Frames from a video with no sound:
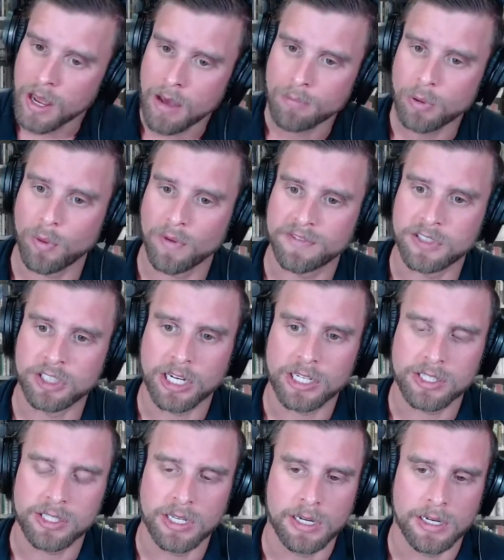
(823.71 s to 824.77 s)
People have
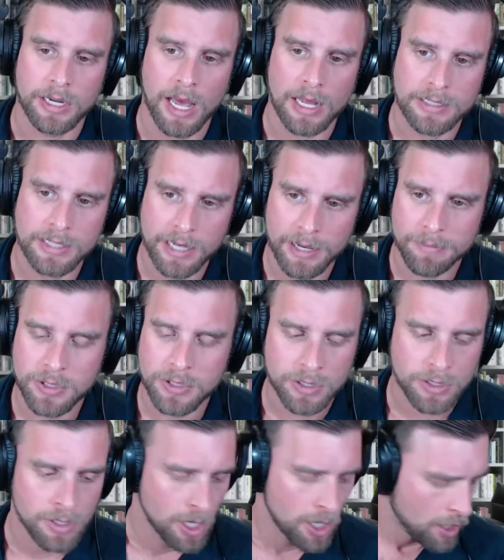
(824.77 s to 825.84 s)
suggested
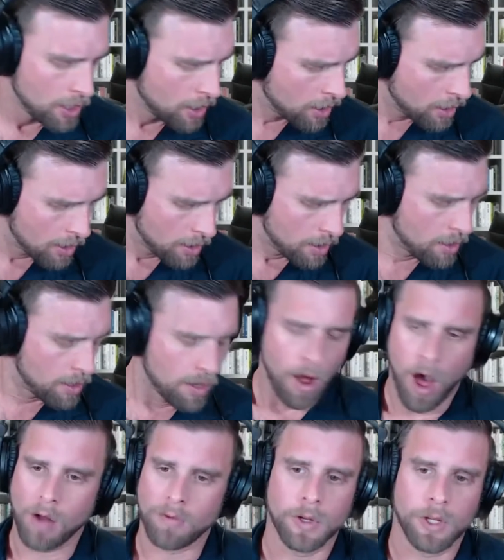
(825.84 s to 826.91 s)
tips,
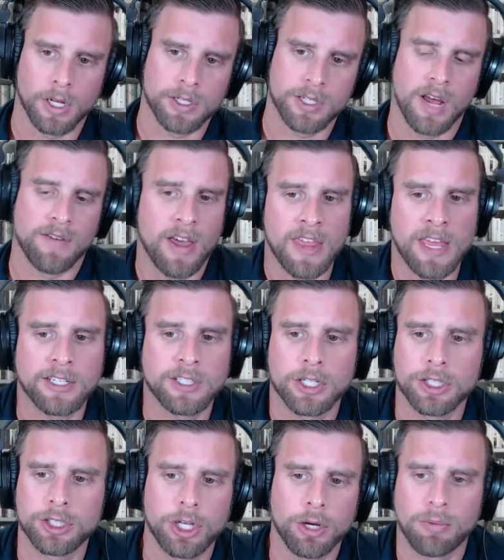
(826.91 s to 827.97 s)
all really good stuff. I think it's
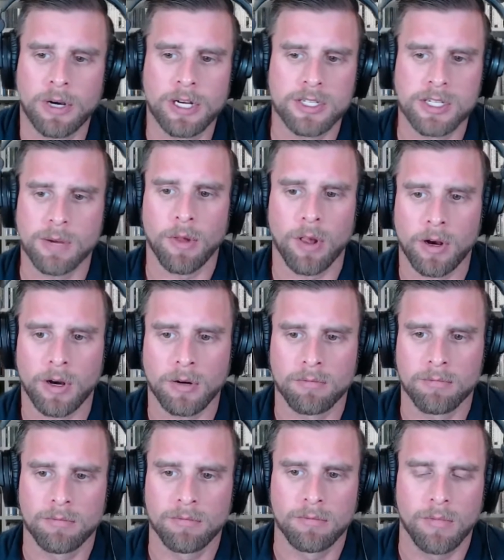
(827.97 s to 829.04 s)
going to show a pretty similar
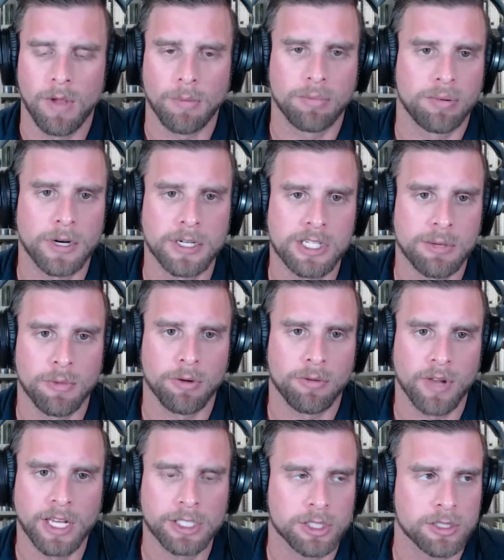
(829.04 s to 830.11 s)

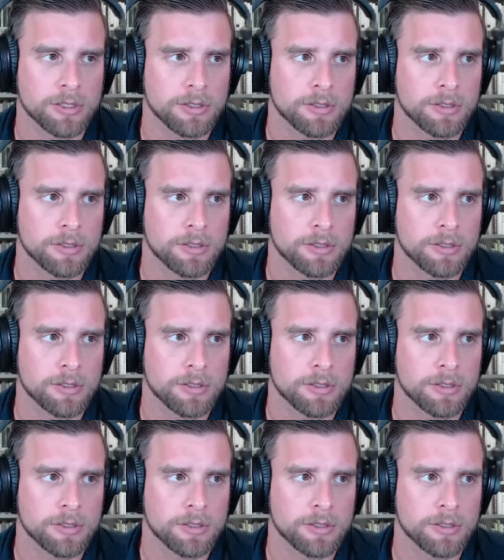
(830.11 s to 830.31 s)
relation.